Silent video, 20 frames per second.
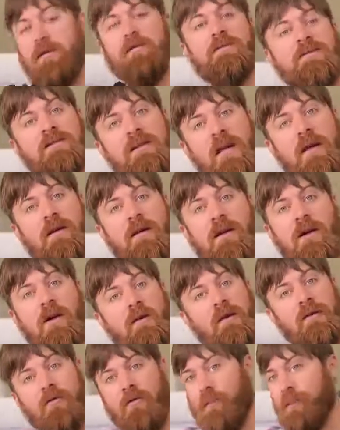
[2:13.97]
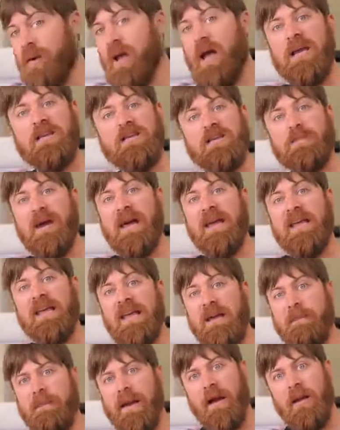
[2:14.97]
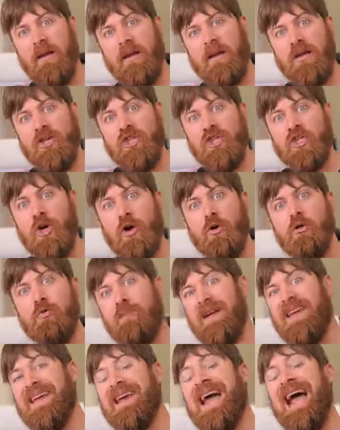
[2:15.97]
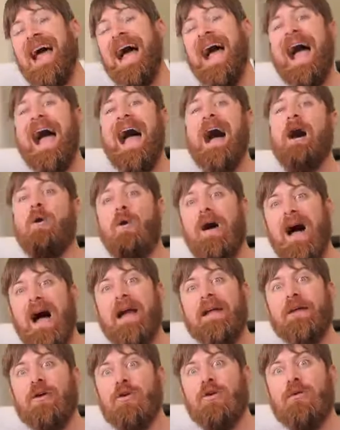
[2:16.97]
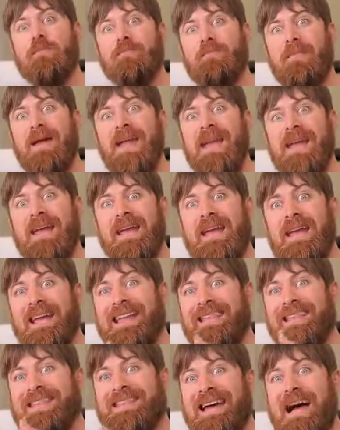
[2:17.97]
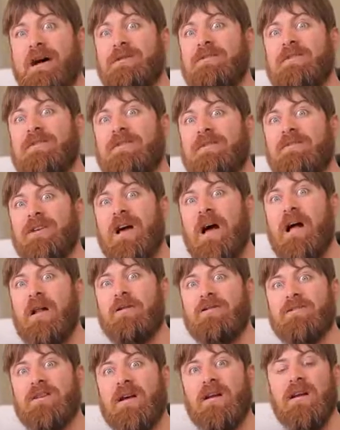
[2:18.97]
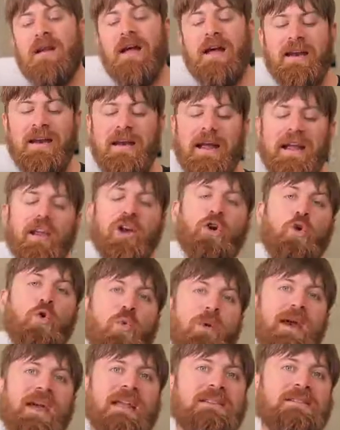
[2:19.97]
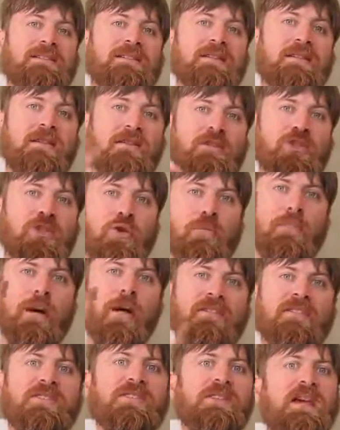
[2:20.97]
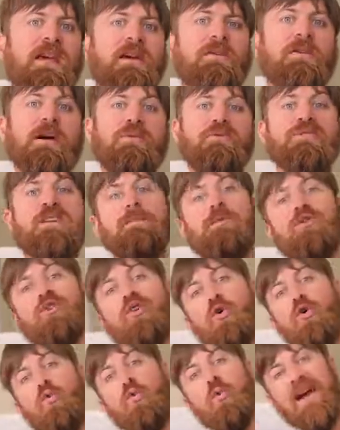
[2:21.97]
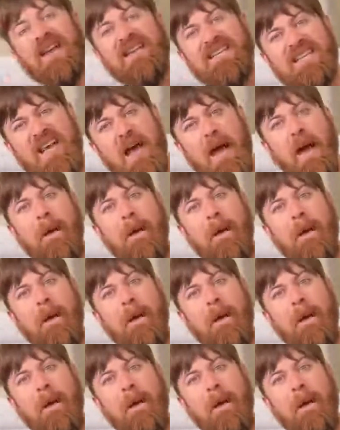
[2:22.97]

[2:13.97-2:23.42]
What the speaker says: said, he replied to my email, and he showed me how I could make thousands of dollars online, and I quit. 2 months later, I was able to quit